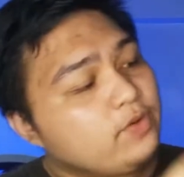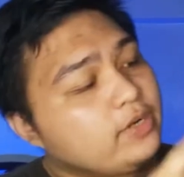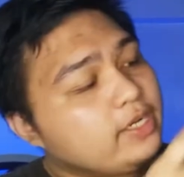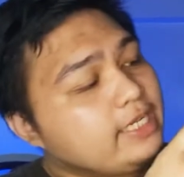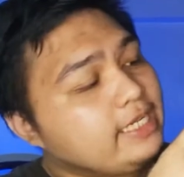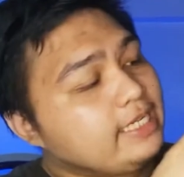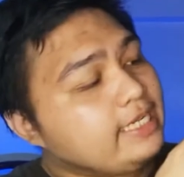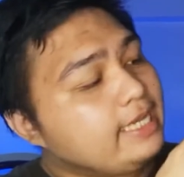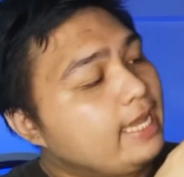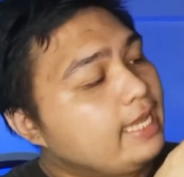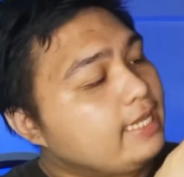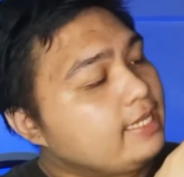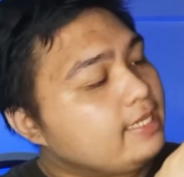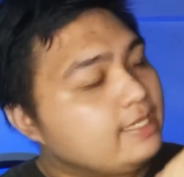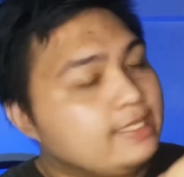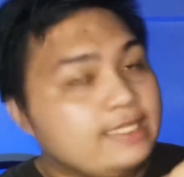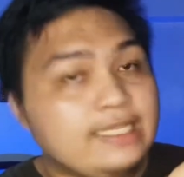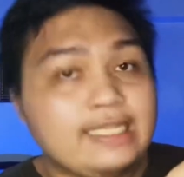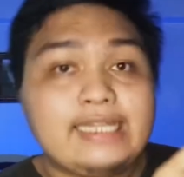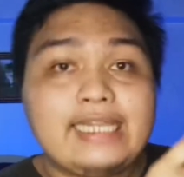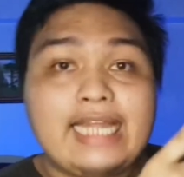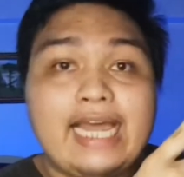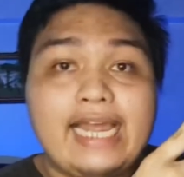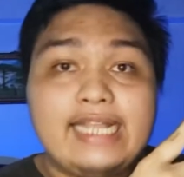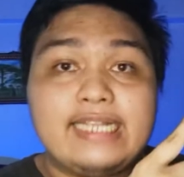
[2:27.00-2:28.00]
for the
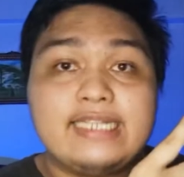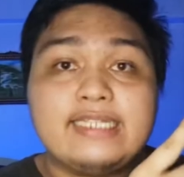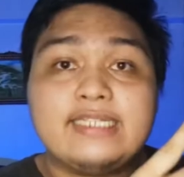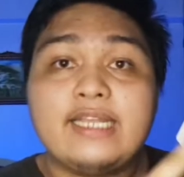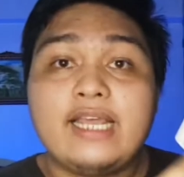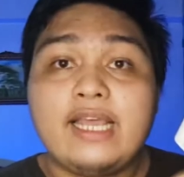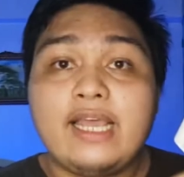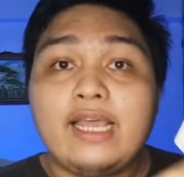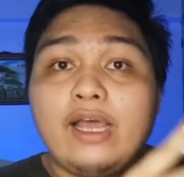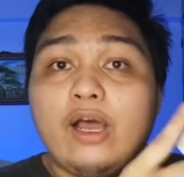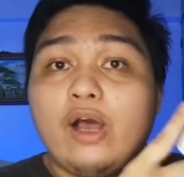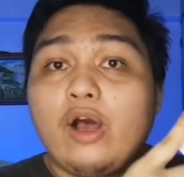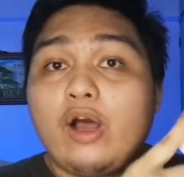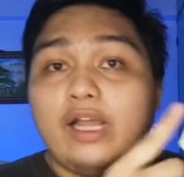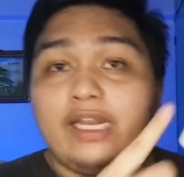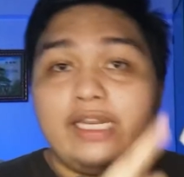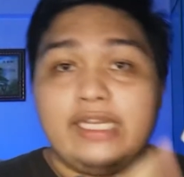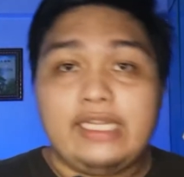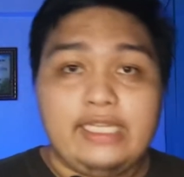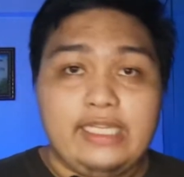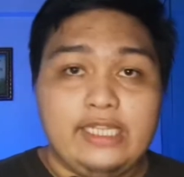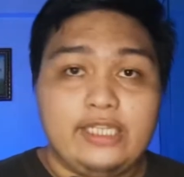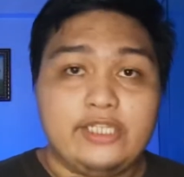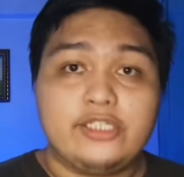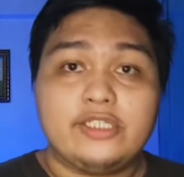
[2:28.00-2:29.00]
LED lights
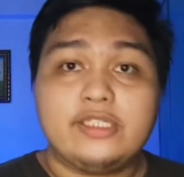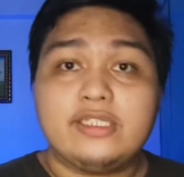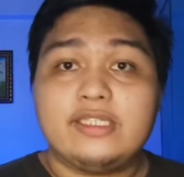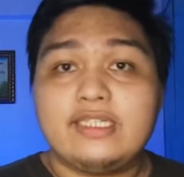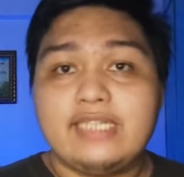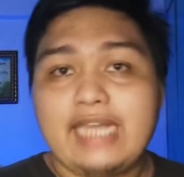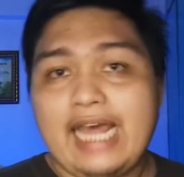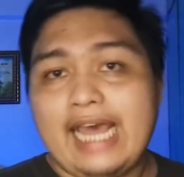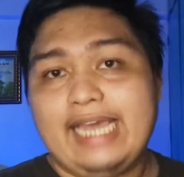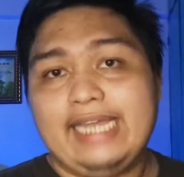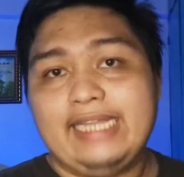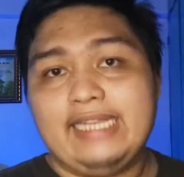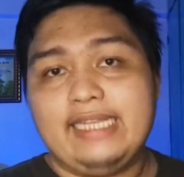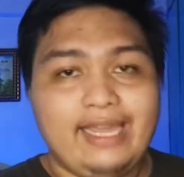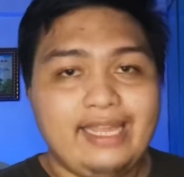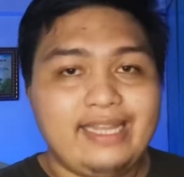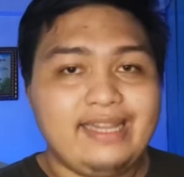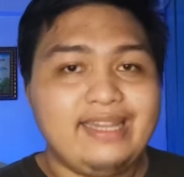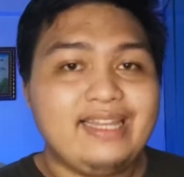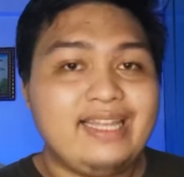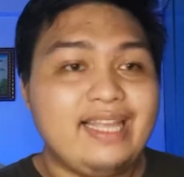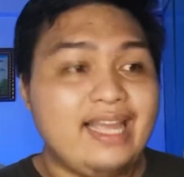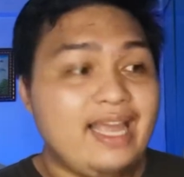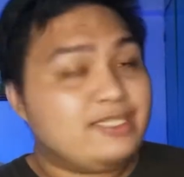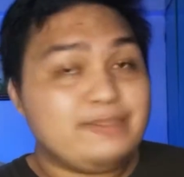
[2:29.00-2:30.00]
on each side.
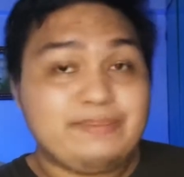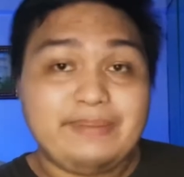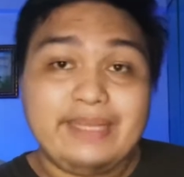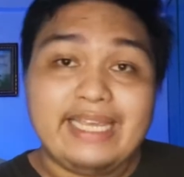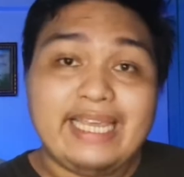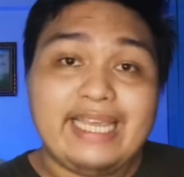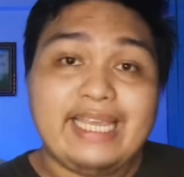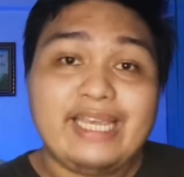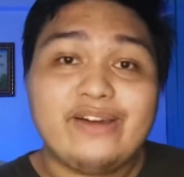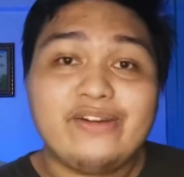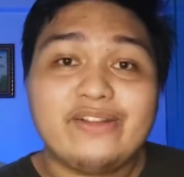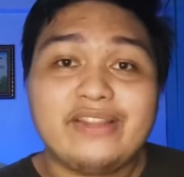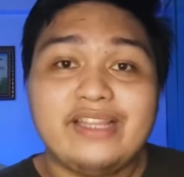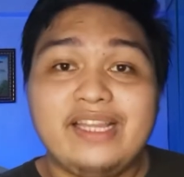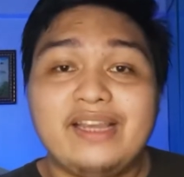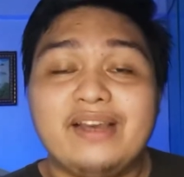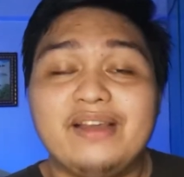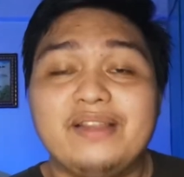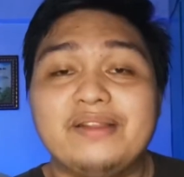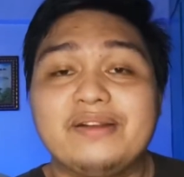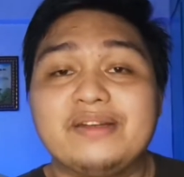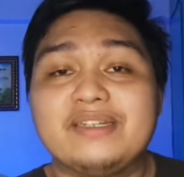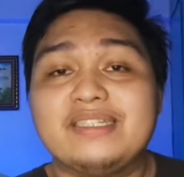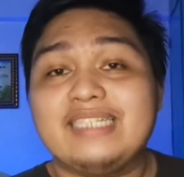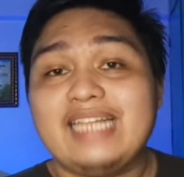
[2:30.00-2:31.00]
And speaking on the
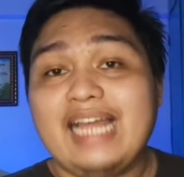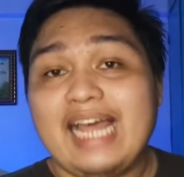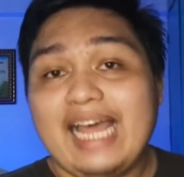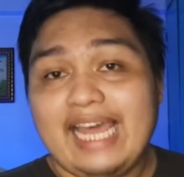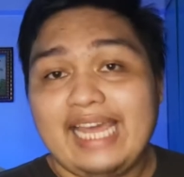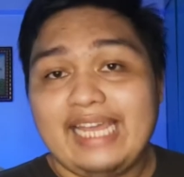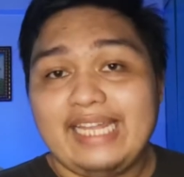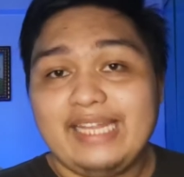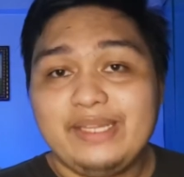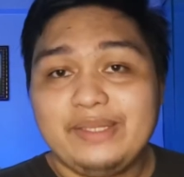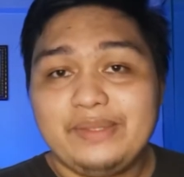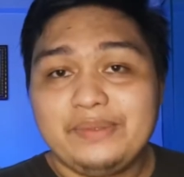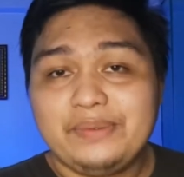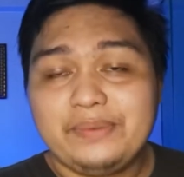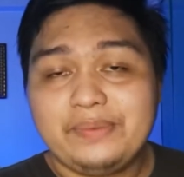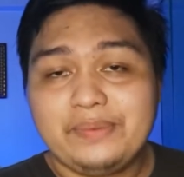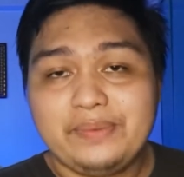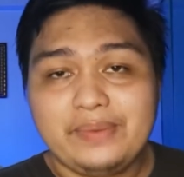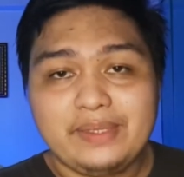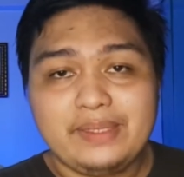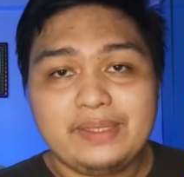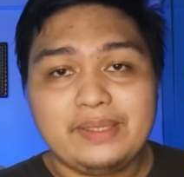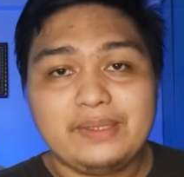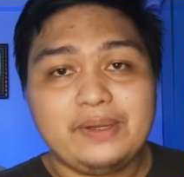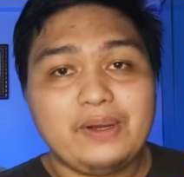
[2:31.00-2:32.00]
other side,
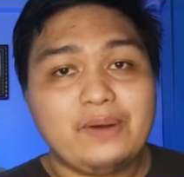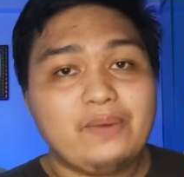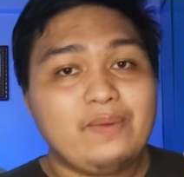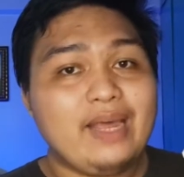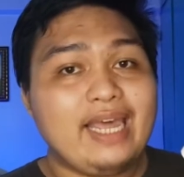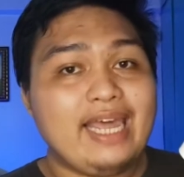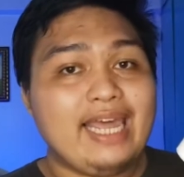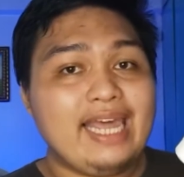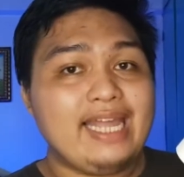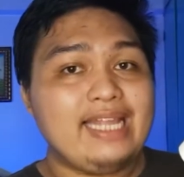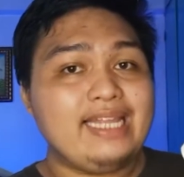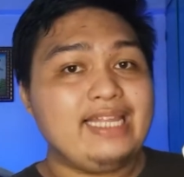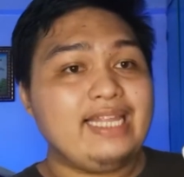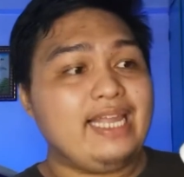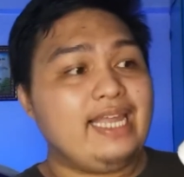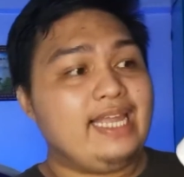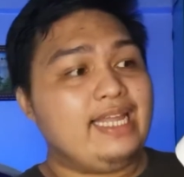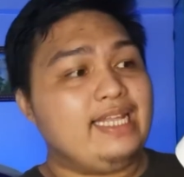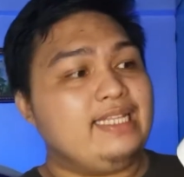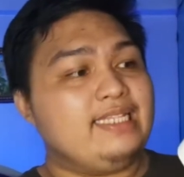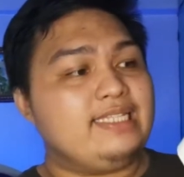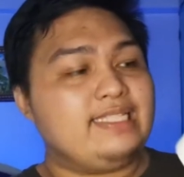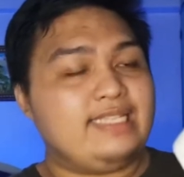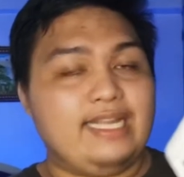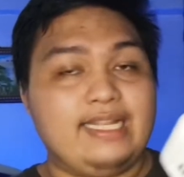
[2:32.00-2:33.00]
we'll go ahead
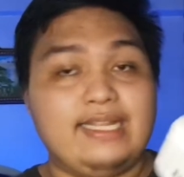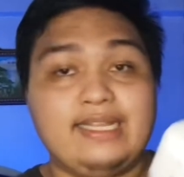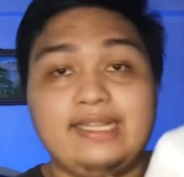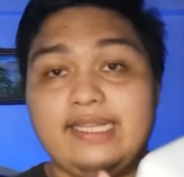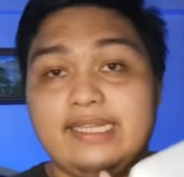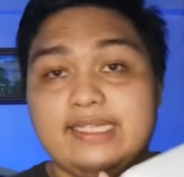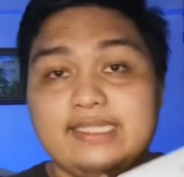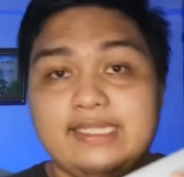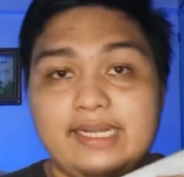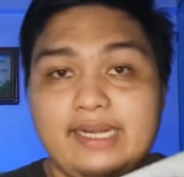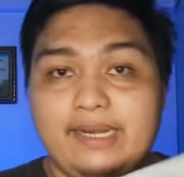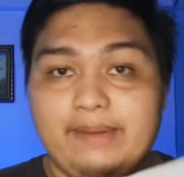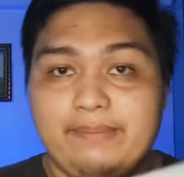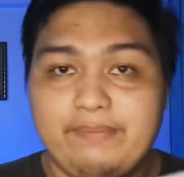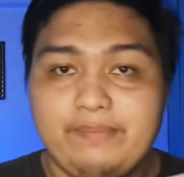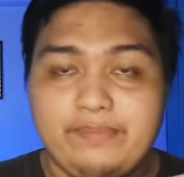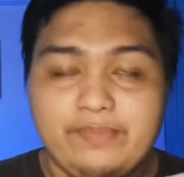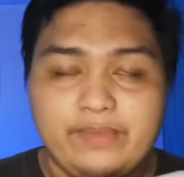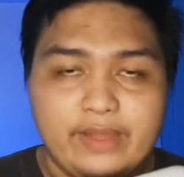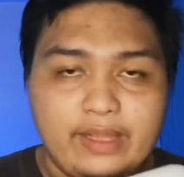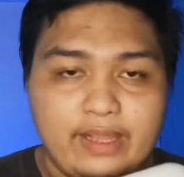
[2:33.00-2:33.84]
and set this up.